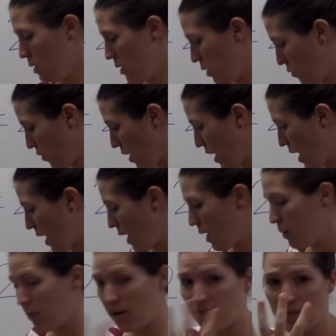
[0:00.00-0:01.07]
If I
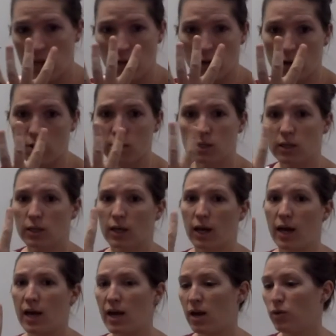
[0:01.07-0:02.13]
had my fingers,
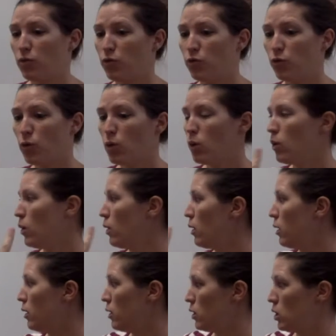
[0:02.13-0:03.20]
I had
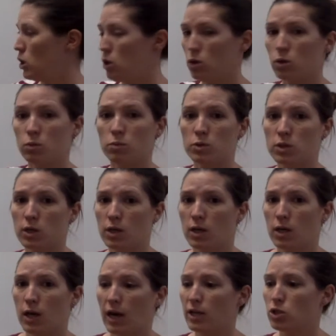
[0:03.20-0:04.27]
4 cubes.
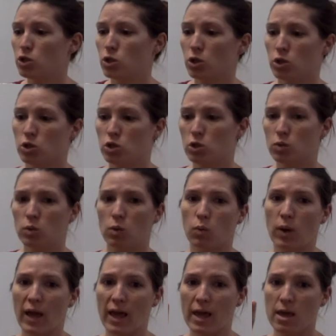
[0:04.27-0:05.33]
I took 2
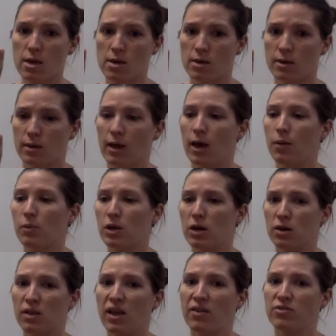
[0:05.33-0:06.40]
away. How many
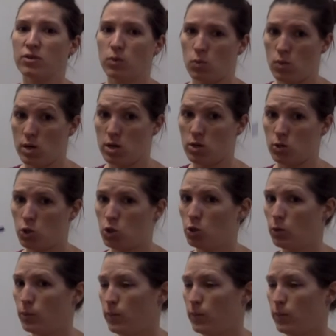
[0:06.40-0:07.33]
are left? 1, 2.